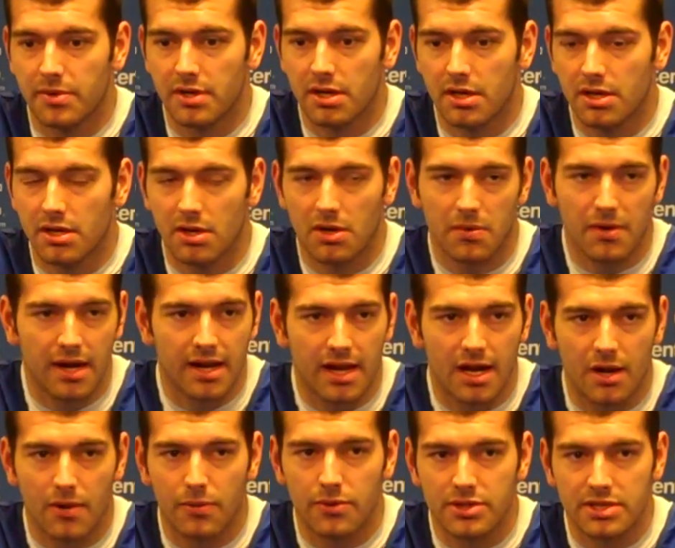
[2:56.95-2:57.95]
But, you know, right
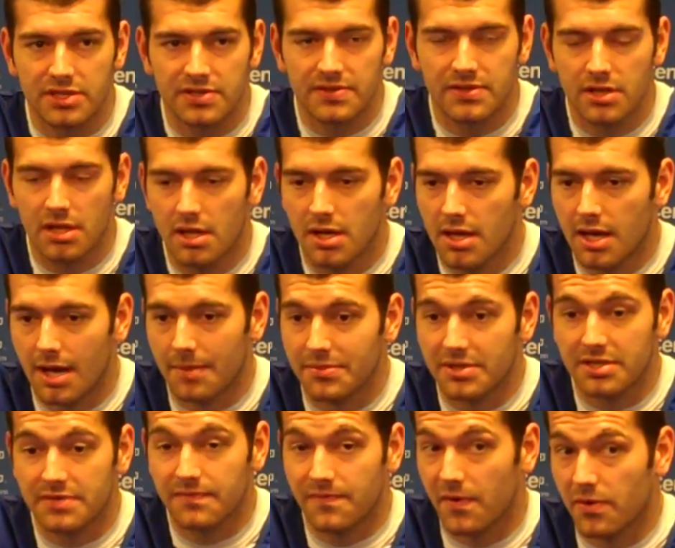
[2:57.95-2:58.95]
now I'm just
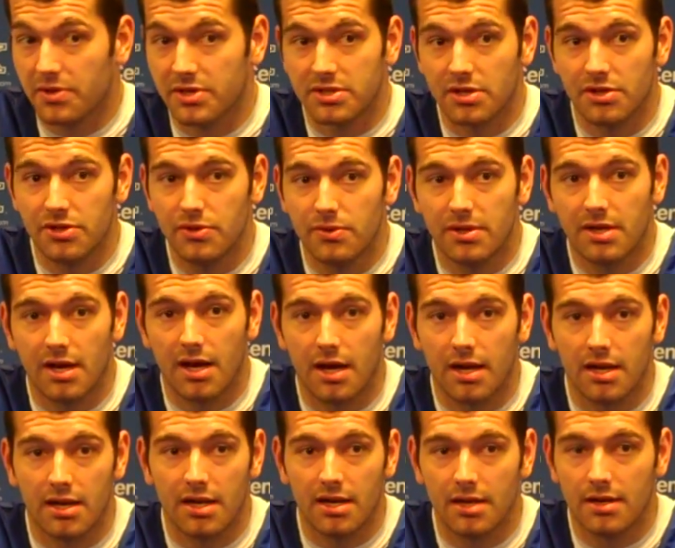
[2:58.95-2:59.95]
focused on
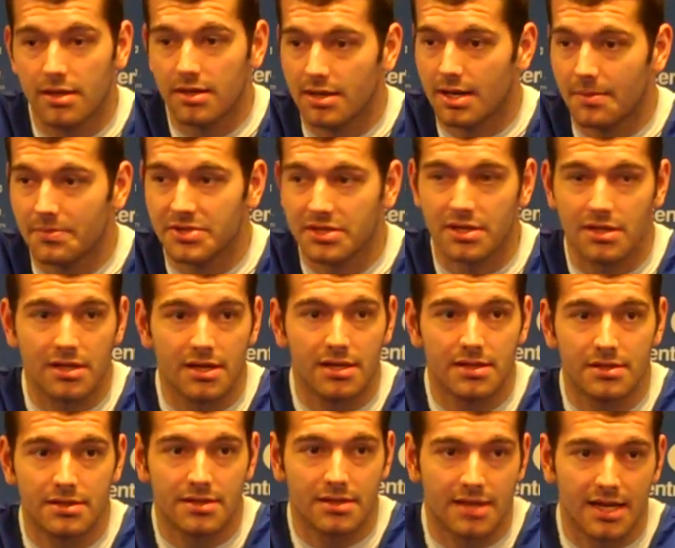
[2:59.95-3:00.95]
UConn, and then I'm just going to
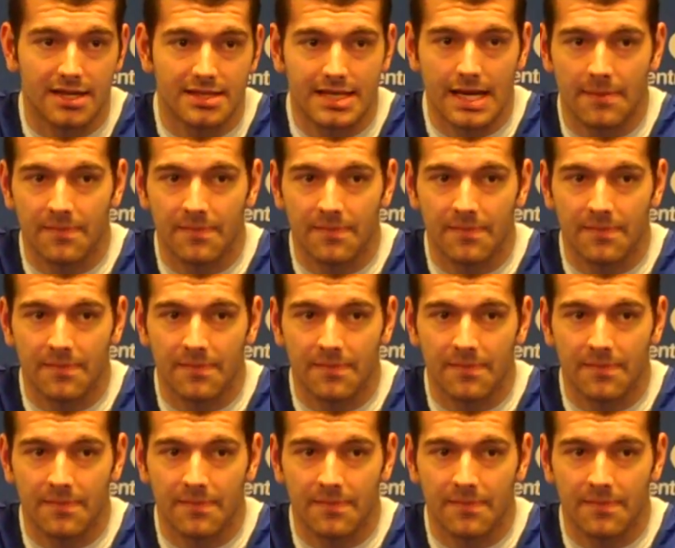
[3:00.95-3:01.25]
let things